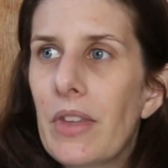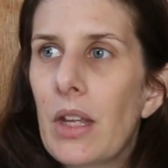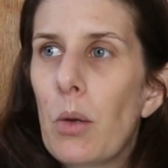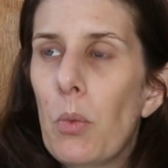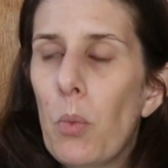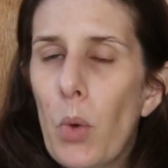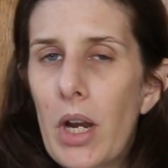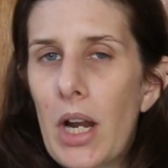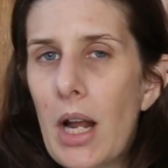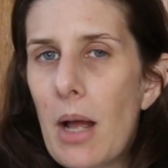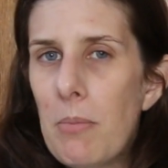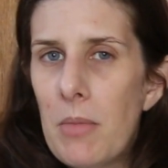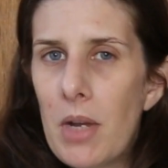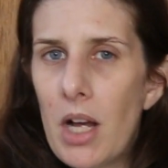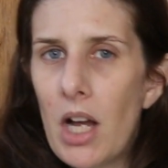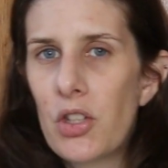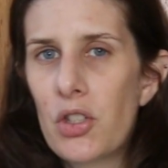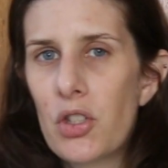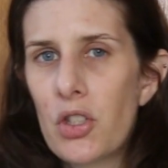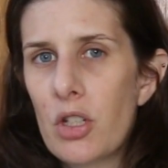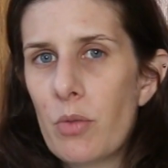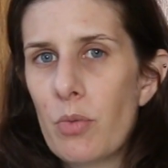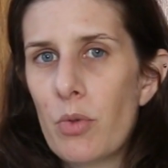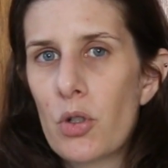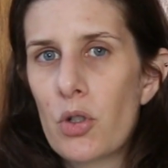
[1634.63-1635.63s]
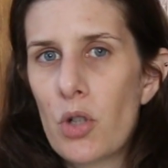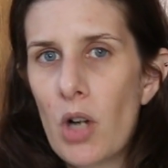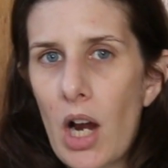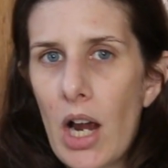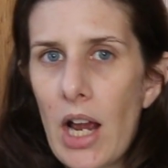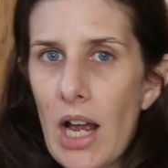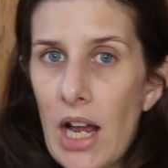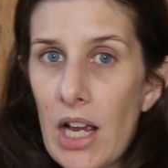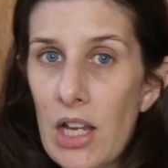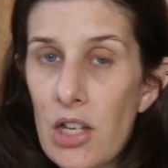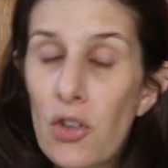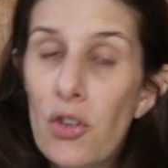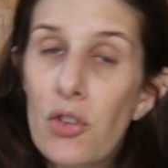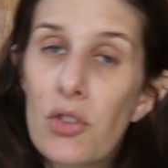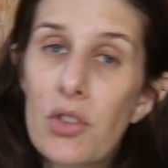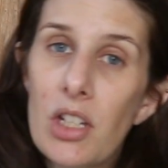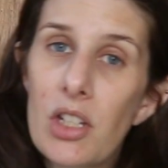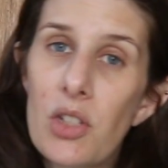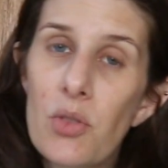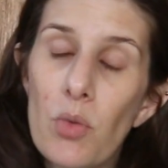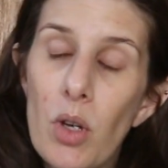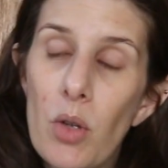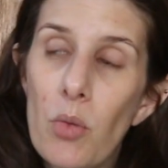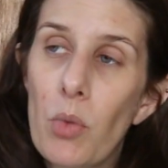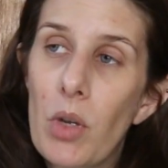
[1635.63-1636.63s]
When I'm not super dry, I use
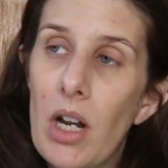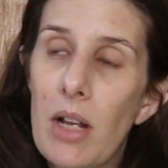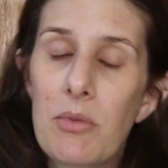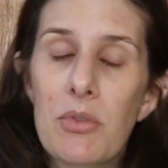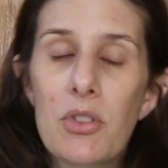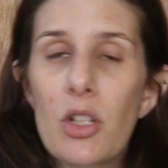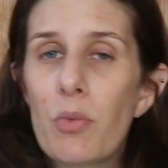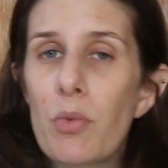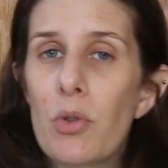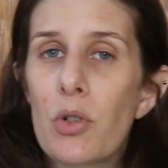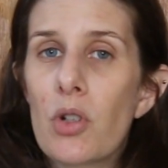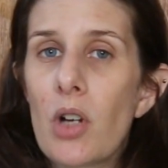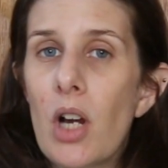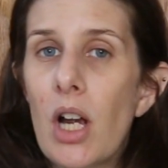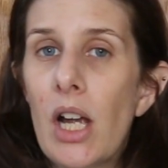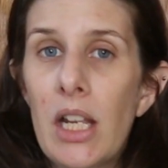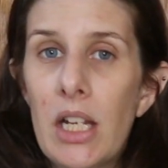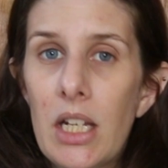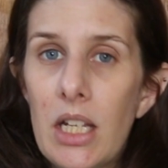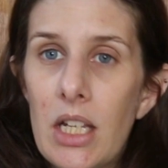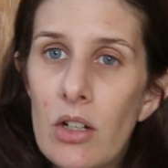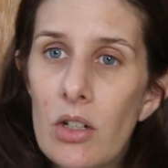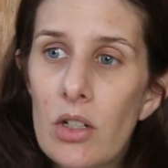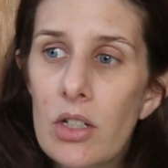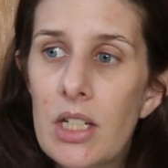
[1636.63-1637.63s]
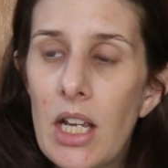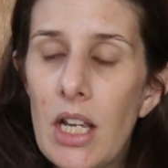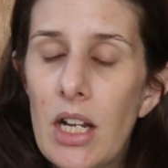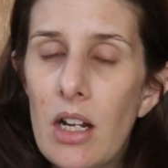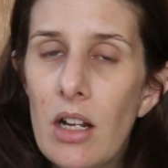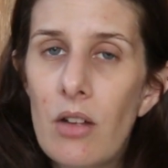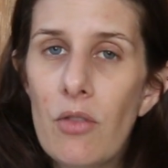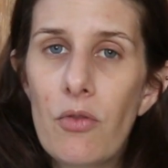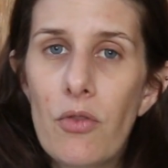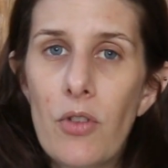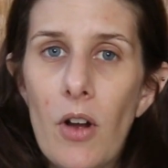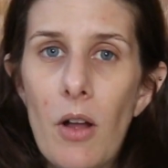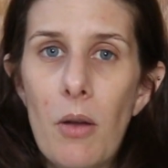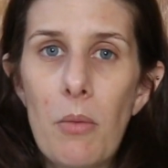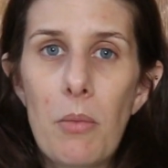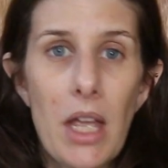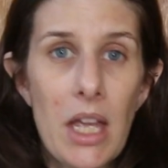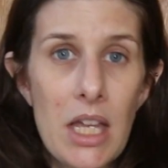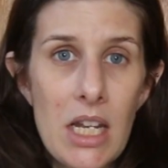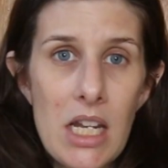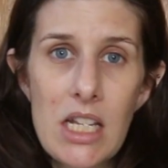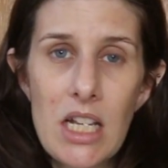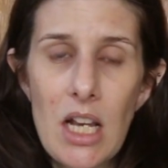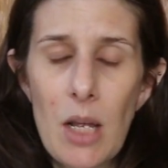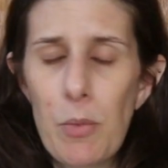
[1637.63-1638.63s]
this one. When I'm super dry and irritated from
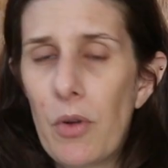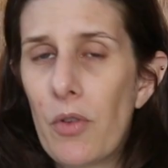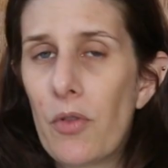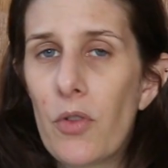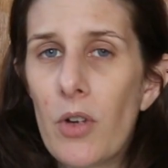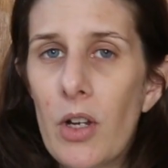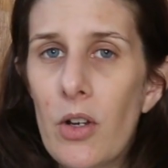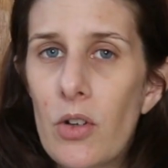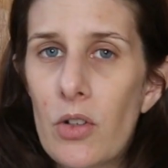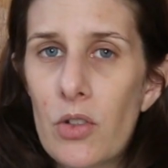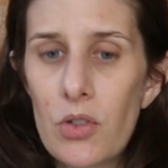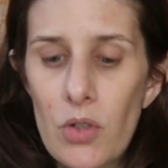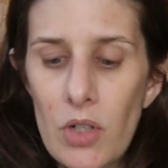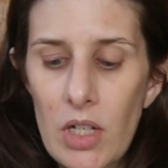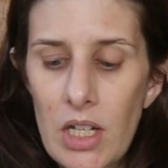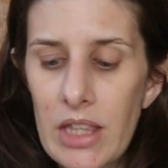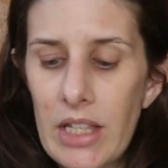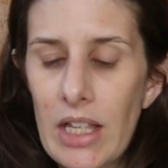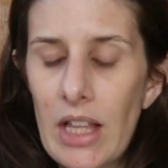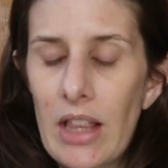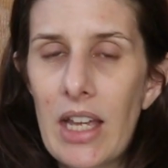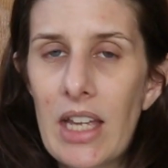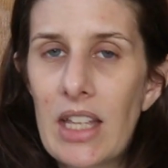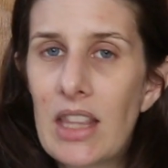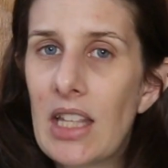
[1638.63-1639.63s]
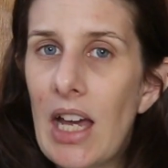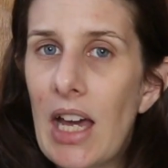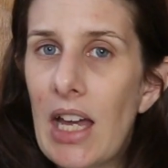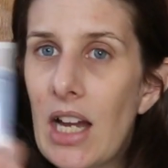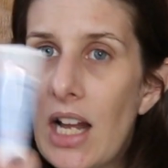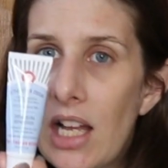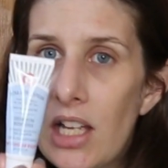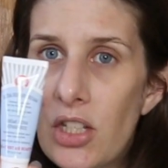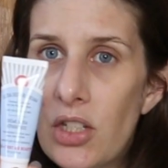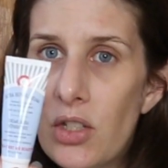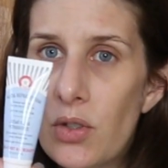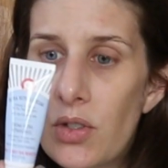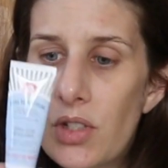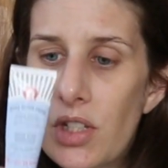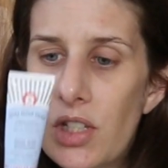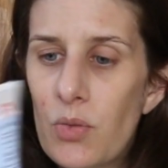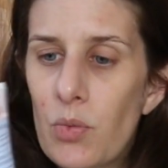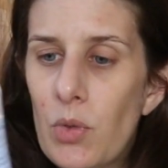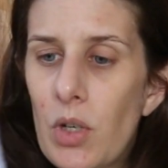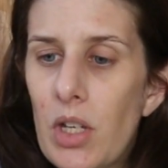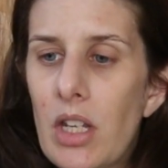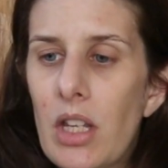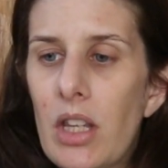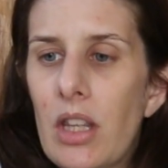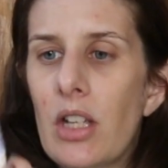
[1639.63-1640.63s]
any type of fragrance or anything like that, I use this
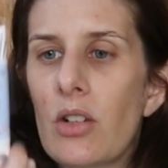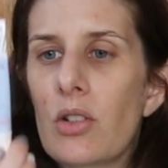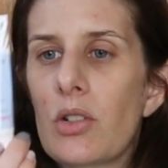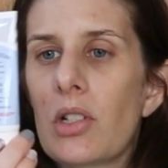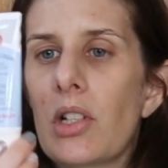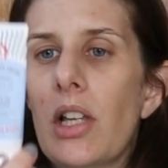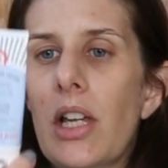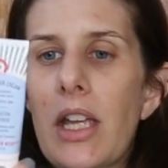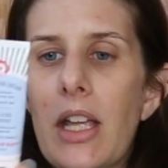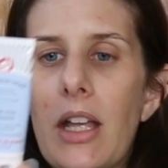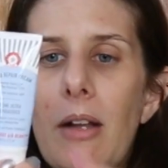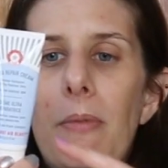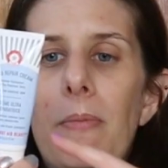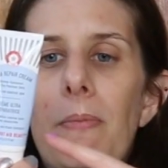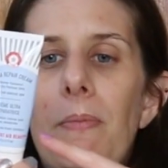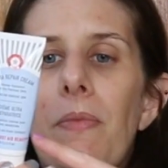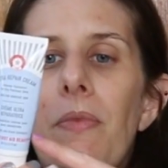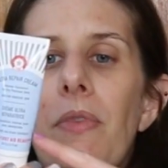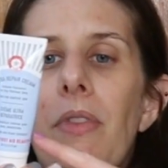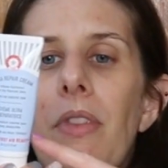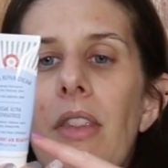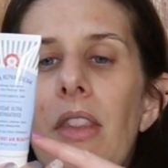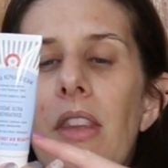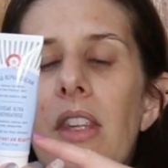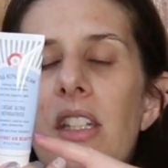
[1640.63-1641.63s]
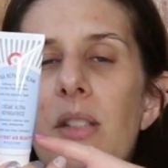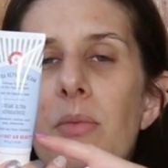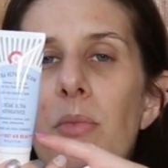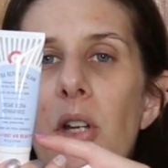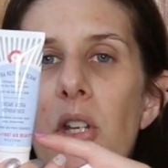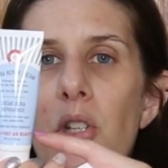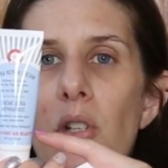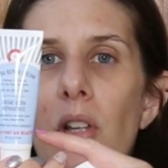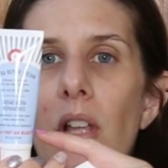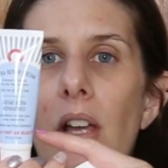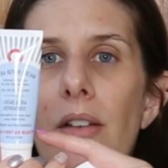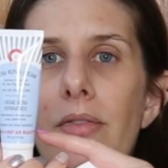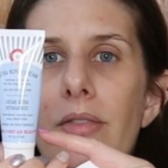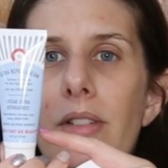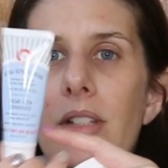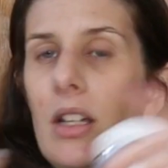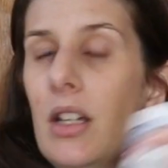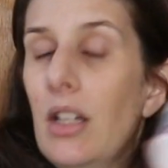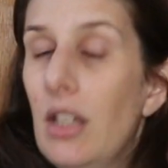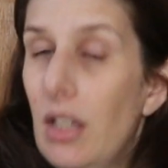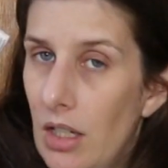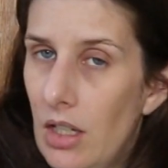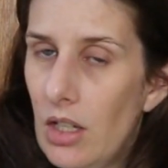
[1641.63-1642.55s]
one. There's like this much left.